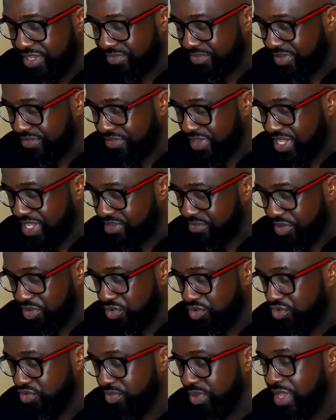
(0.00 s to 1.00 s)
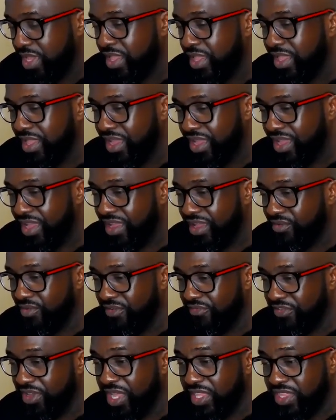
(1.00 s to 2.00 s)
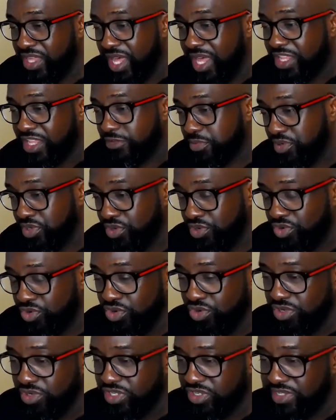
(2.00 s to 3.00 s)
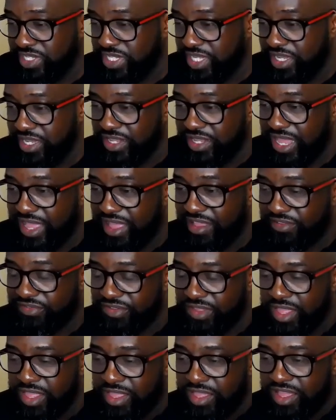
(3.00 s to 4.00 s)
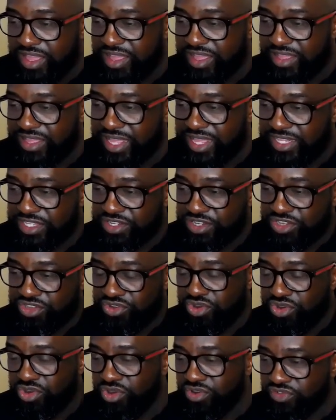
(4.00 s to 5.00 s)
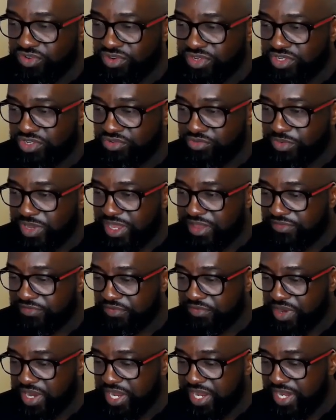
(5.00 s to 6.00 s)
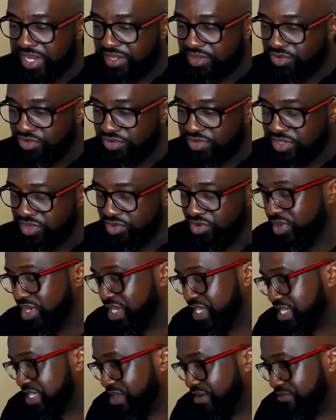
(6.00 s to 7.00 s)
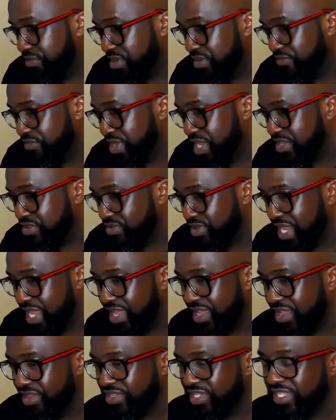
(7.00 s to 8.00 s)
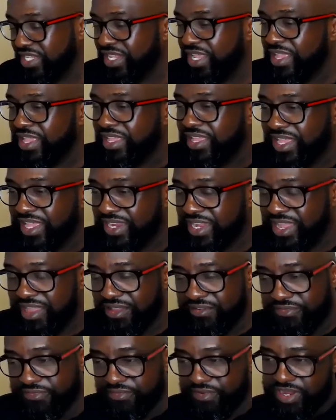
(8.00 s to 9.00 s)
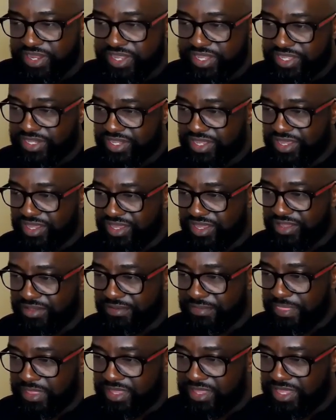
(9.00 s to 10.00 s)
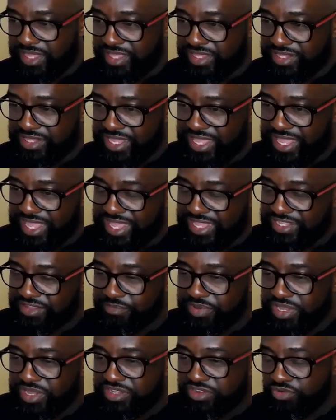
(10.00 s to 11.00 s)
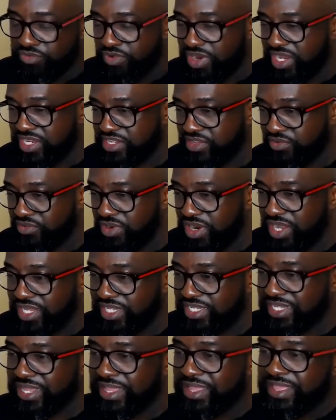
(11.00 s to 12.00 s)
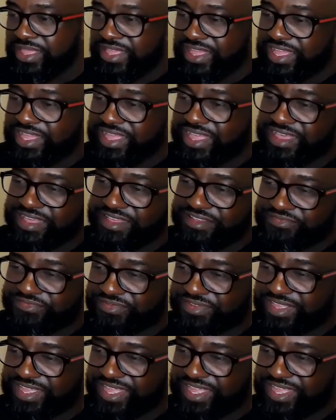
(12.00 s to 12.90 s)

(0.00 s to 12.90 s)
investment group with other entrepreneurs. You see, I took you over to my friend who's doing the stuff for the veteran houses. I got a friend that has a bunch of restaurants. I have